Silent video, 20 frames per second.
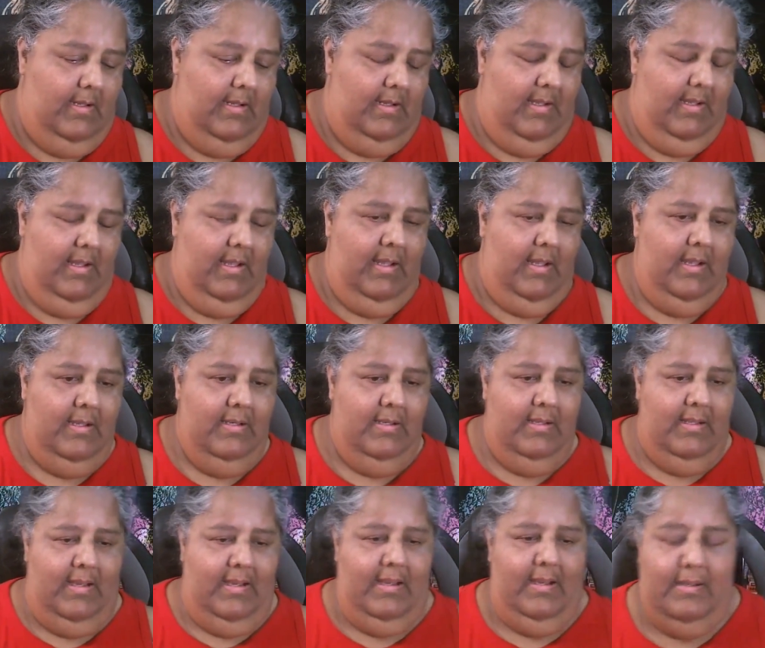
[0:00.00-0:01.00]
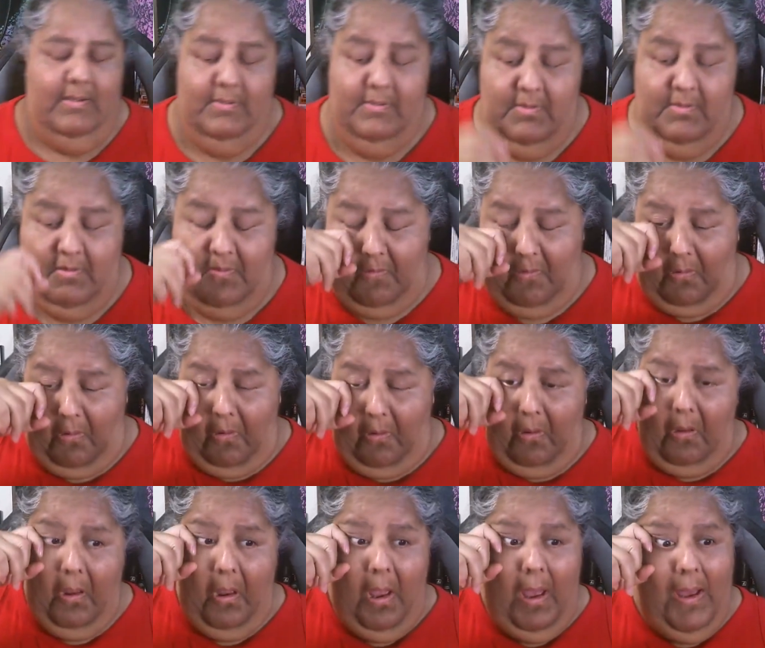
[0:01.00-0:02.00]
And
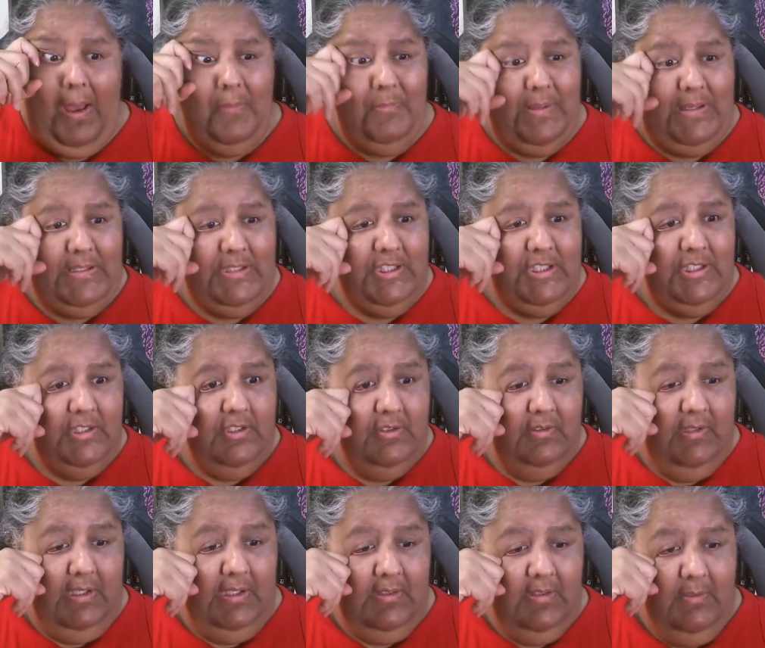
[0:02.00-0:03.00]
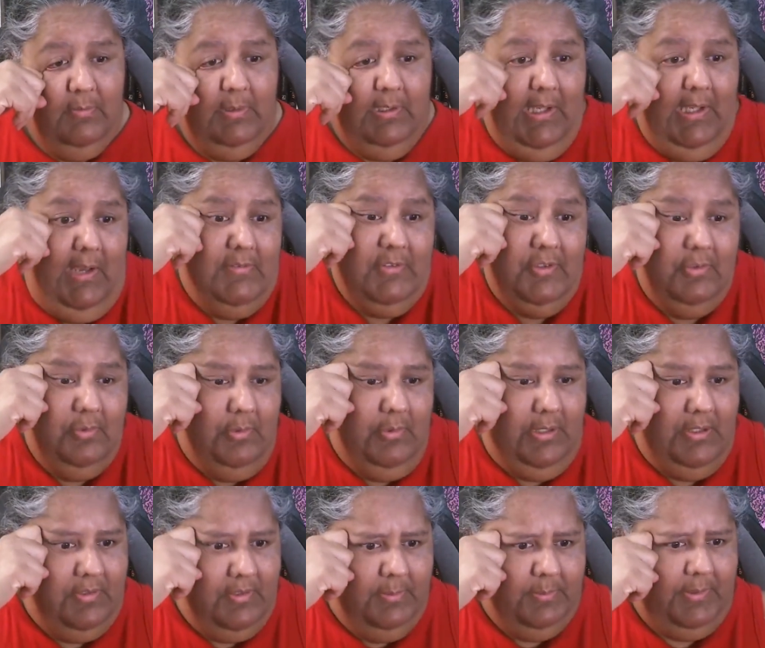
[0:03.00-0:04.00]
I miss you. I think we have to do
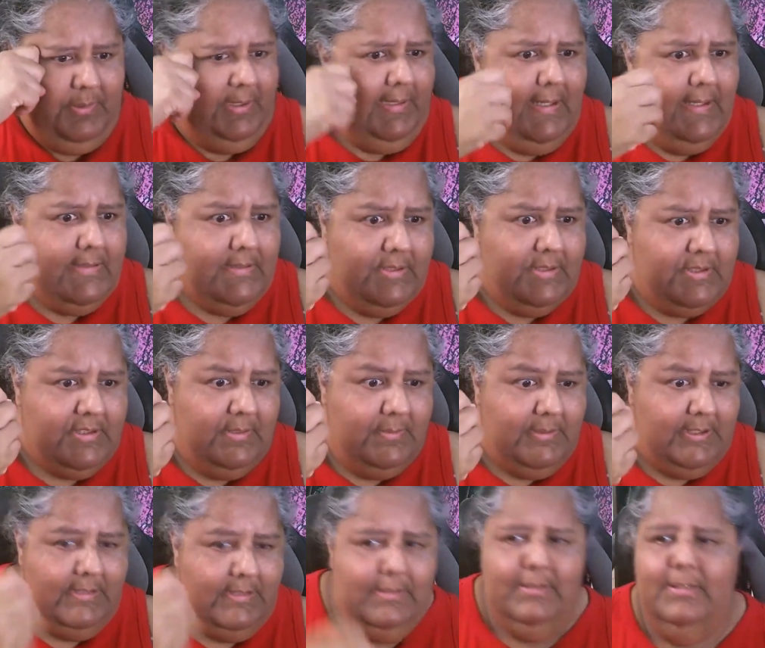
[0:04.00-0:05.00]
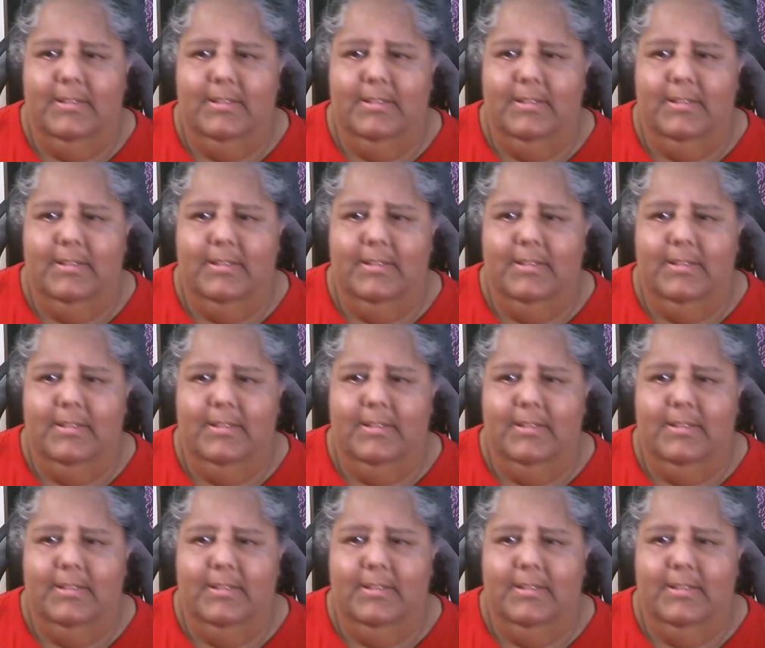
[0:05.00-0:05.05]
another podcast or something.